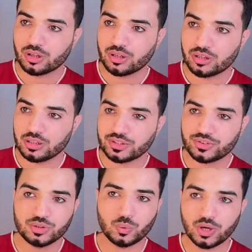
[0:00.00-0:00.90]
uh, let's
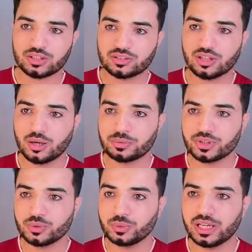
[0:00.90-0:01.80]
see what
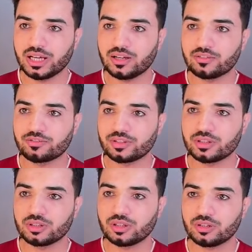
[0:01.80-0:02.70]
option we have
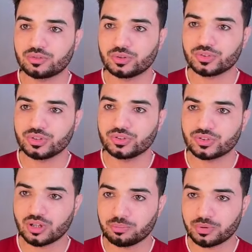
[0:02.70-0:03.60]
uh, of course in
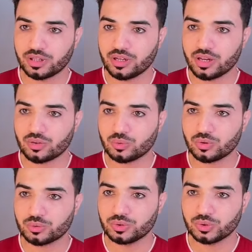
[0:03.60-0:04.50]
sub
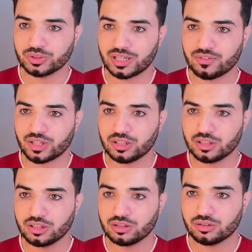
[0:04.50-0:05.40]
network we don't have
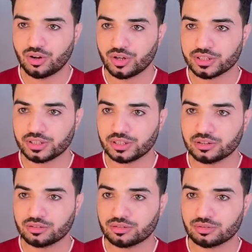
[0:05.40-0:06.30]
any
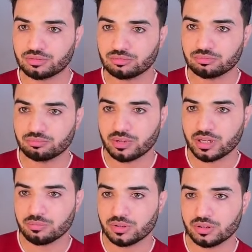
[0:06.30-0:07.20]
target
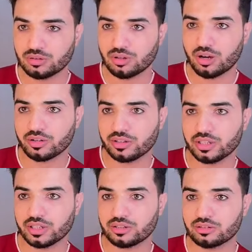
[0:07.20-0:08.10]
maybe
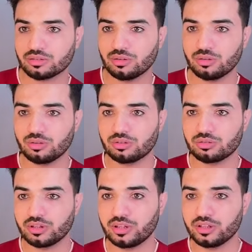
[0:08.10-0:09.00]
target or
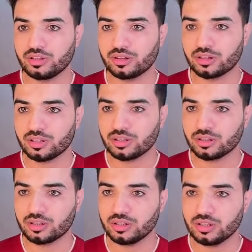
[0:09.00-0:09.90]

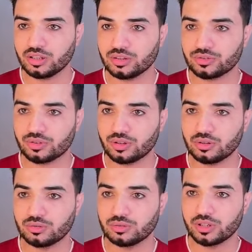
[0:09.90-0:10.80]
anything in here
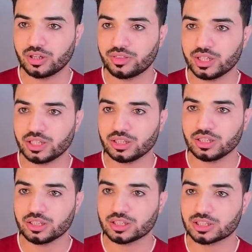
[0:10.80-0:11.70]
so nothing
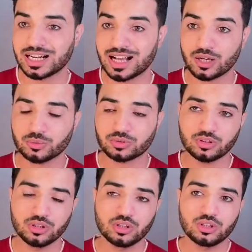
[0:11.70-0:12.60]
in crowd
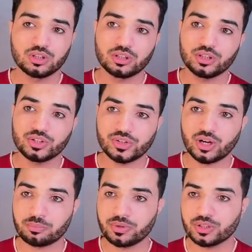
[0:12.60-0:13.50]
in
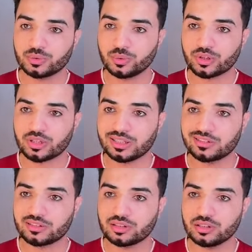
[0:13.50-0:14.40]
DOP network let's
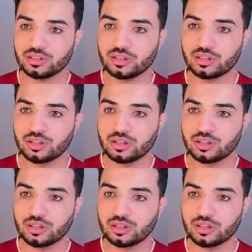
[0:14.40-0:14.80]
see